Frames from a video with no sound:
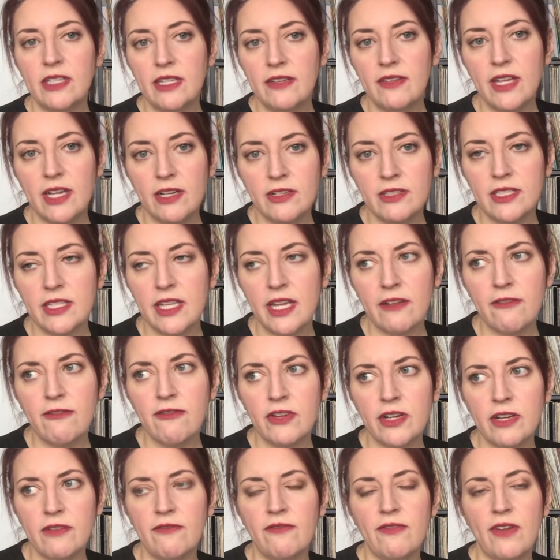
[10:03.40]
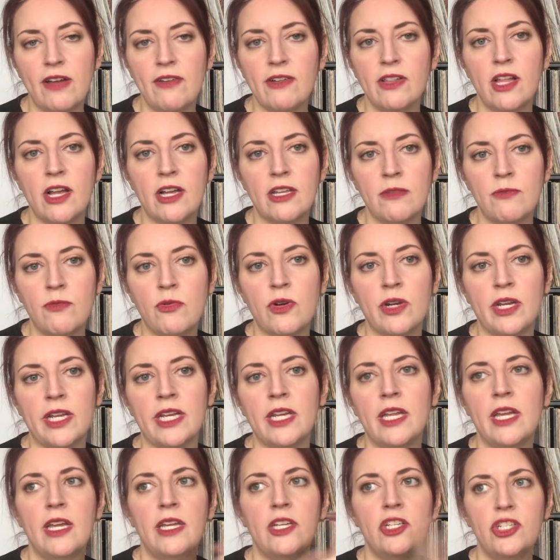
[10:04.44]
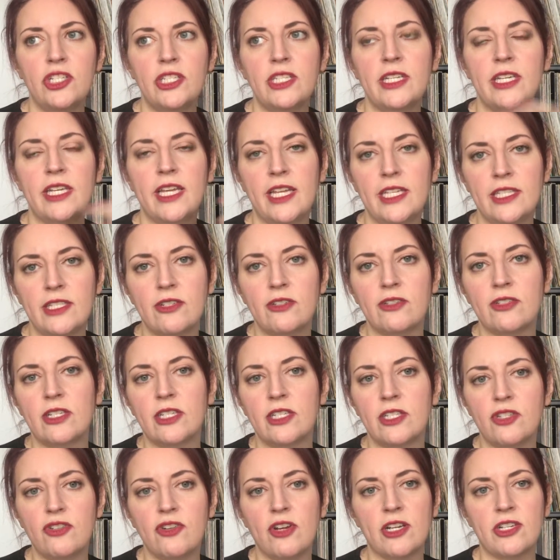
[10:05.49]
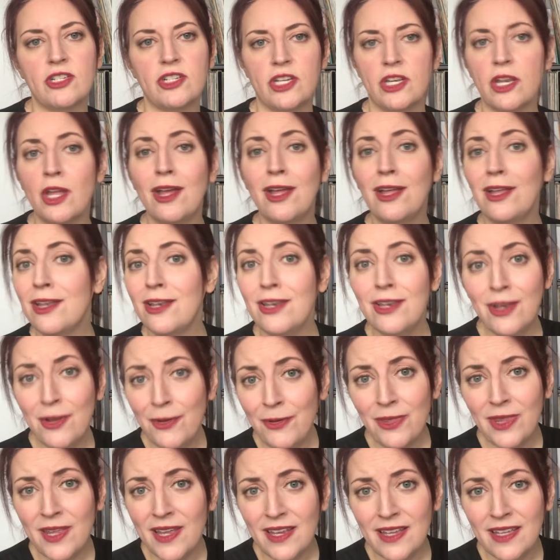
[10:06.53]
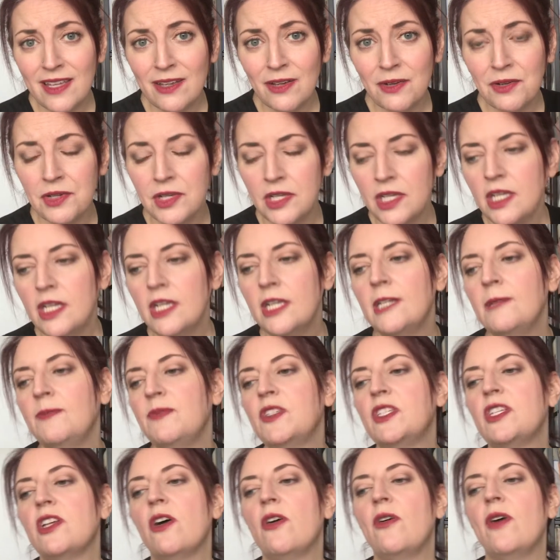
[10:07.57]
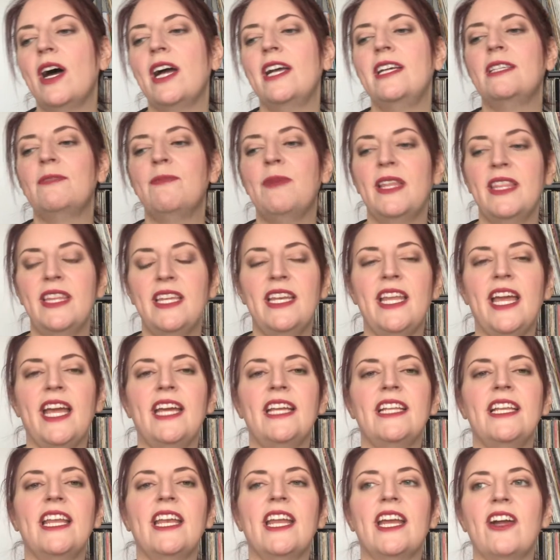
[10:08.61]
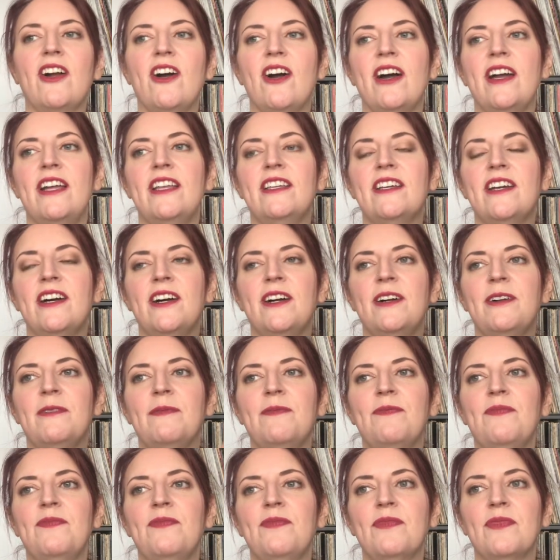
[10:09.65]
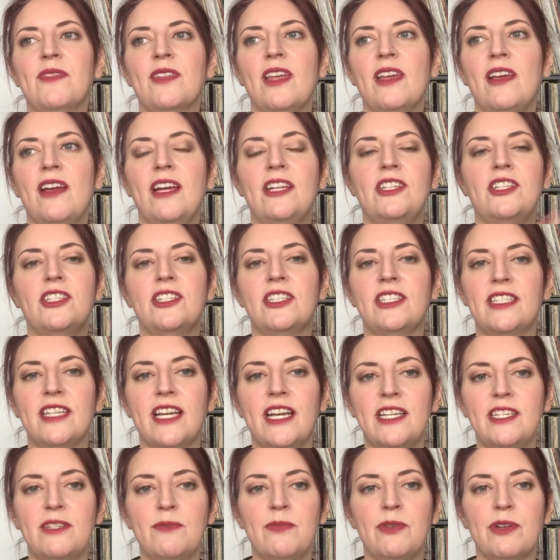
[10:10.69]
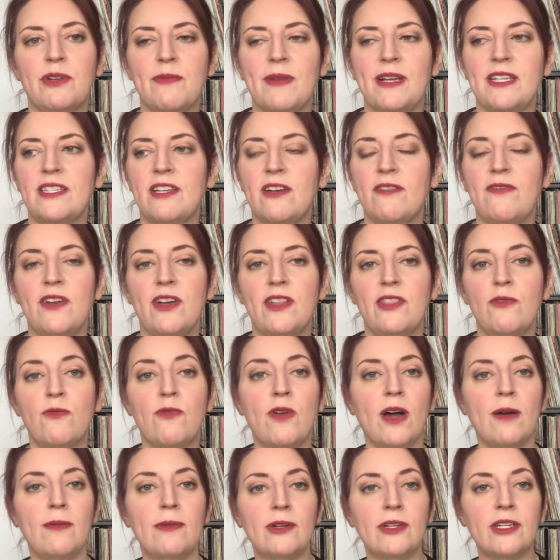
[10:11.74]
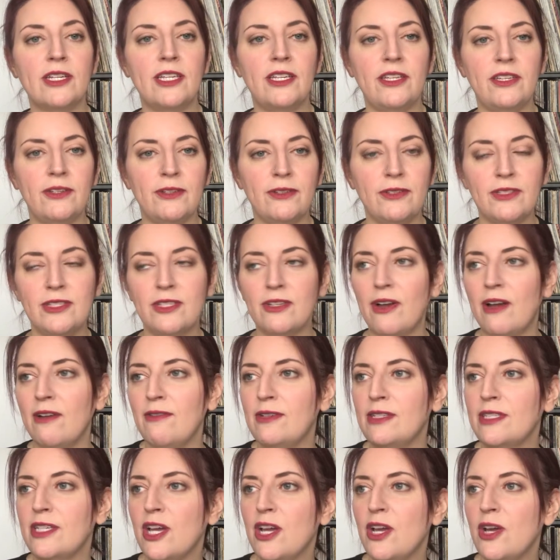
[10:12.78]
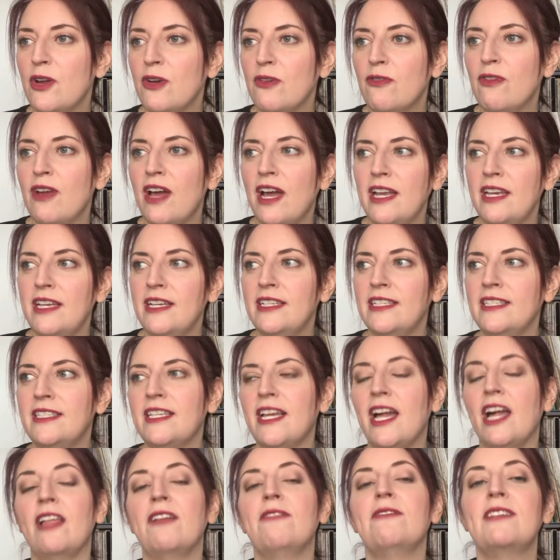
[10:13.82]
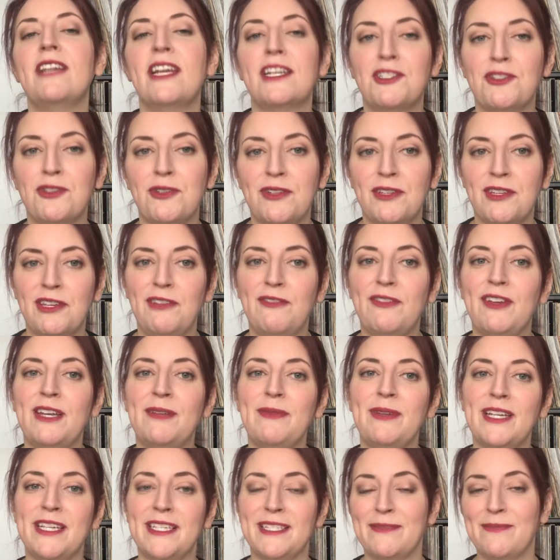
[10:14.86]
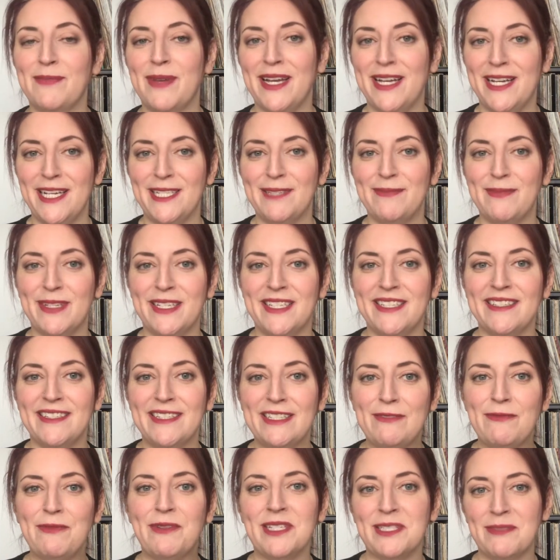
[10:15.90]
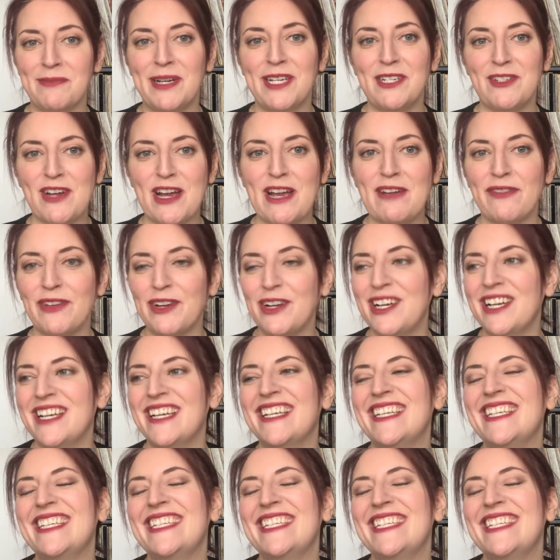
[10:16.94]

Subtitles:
to leave the house at like freaking 5 o'clock in the morning just in case there's construction. No, thank you. So I spent the night and I got, I just decided to book myself on the Robert Q. So I was riding in style. It was actually really funny because my husband was my driver.